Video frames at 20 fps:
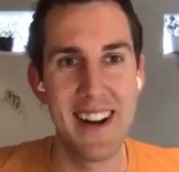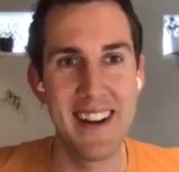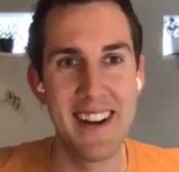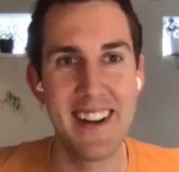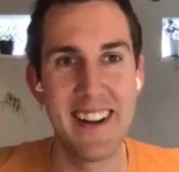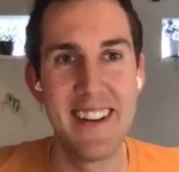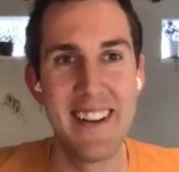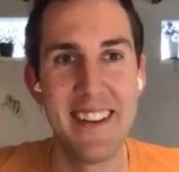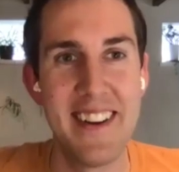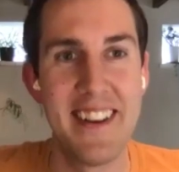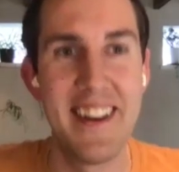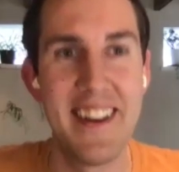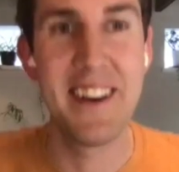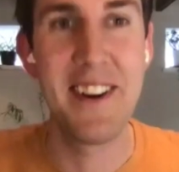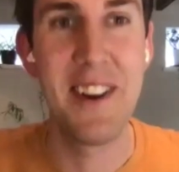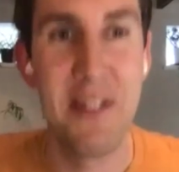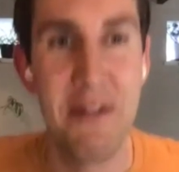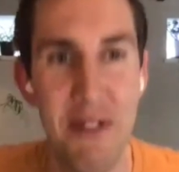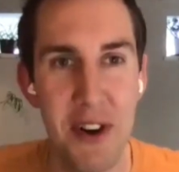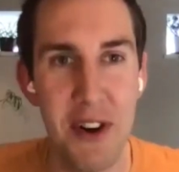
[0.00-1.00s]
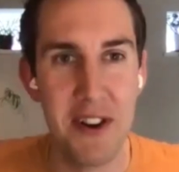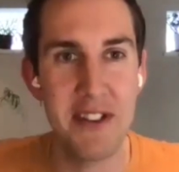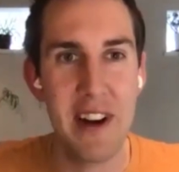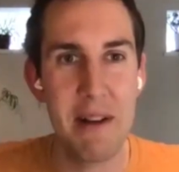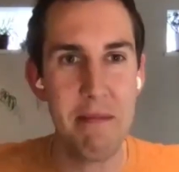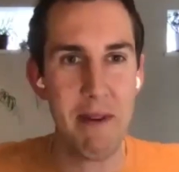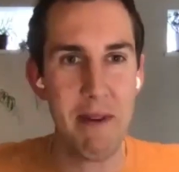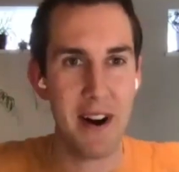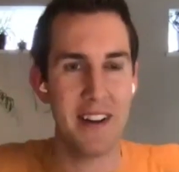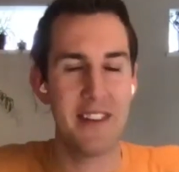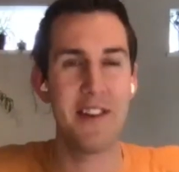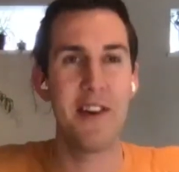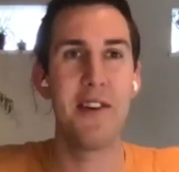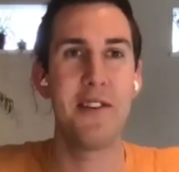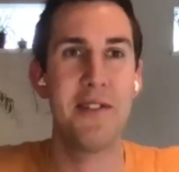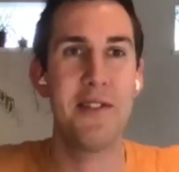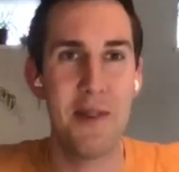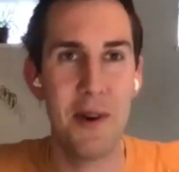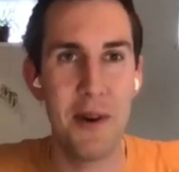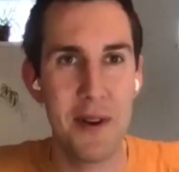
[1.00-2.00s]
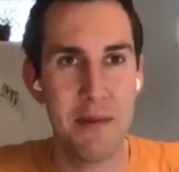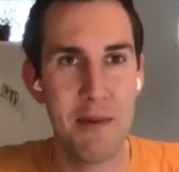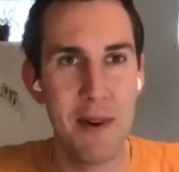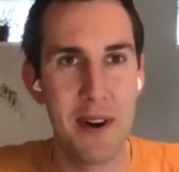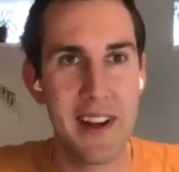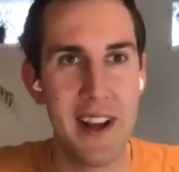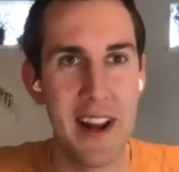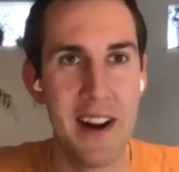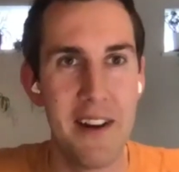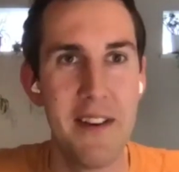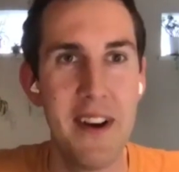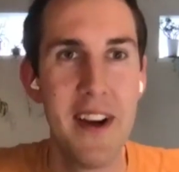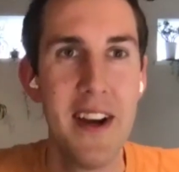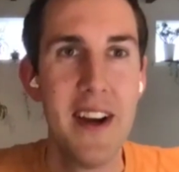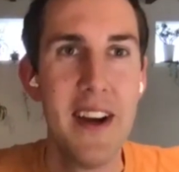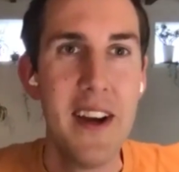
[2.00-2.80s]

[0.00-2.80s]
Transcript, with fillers: right? And, and then you know, for your side projects, you always, always want to kind of